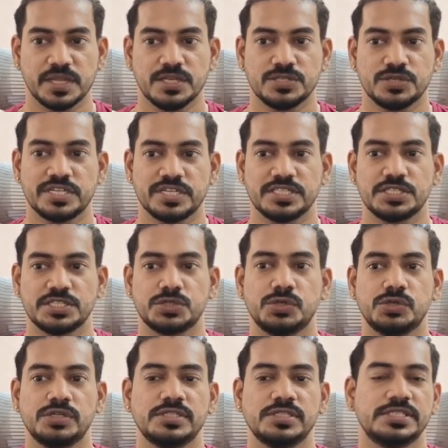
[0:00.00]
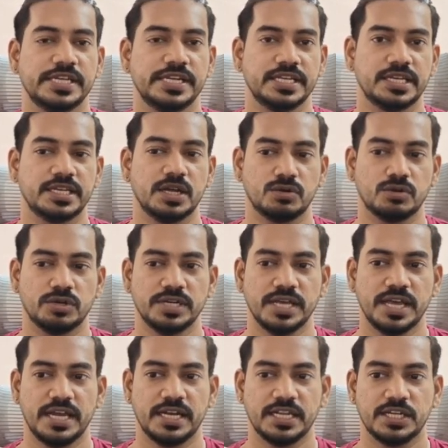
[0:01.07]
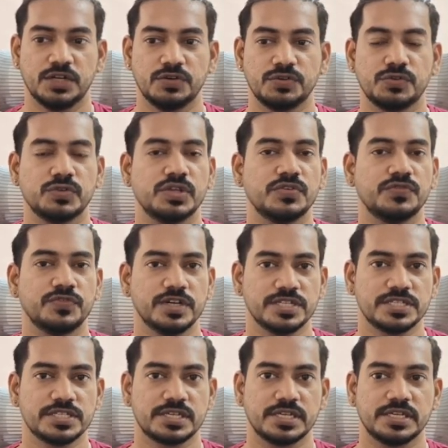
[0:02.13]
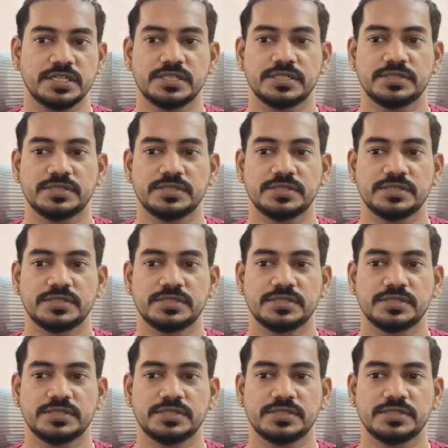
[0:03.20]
So you can just Google JDK download and head out to the first link